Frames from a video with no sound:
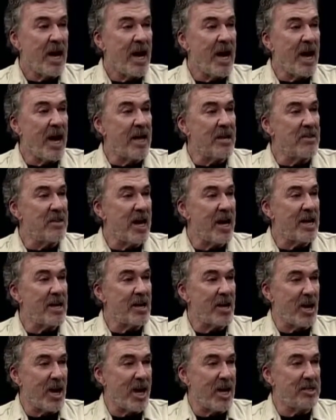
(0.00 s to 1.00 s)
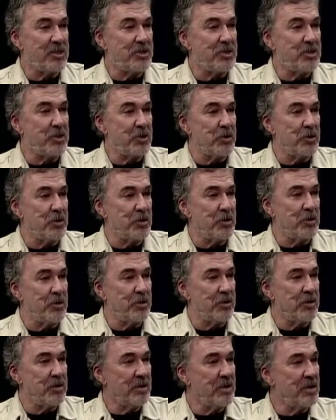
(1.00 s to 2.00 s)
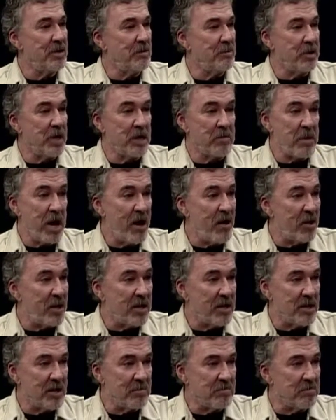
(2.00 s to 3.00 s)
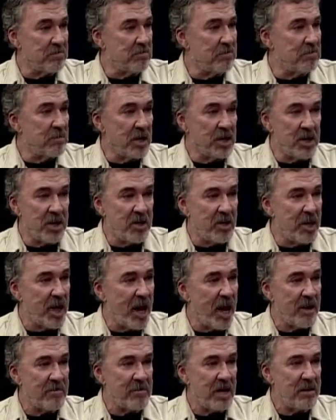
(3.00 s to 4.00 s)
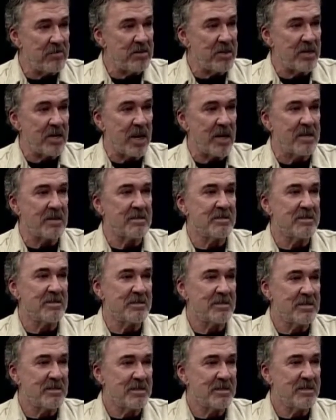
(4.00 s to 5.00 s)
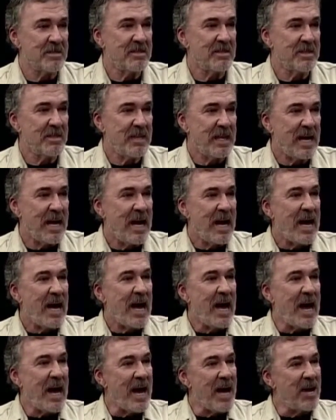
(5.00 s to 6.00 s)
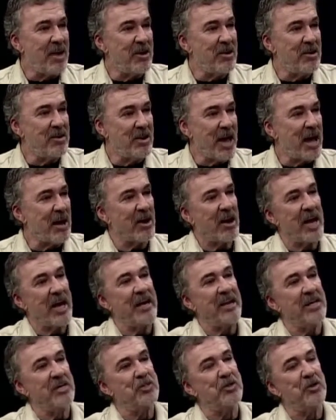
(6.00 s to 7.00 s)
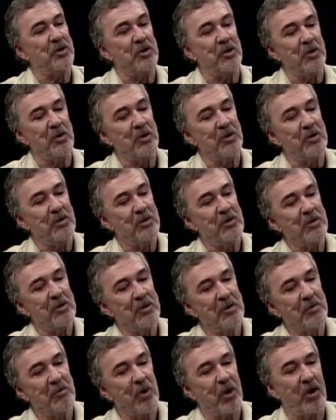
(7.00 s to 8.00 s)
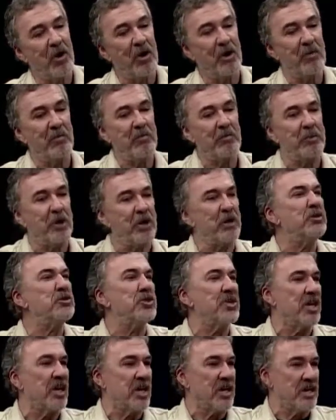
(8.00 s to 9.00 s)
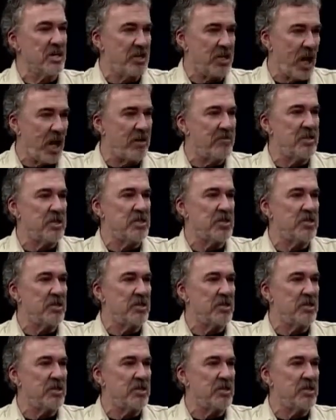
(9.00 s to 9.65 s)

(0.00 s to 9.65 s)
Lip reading: and that led to being married a year and a half after that. And that led into more producing and television.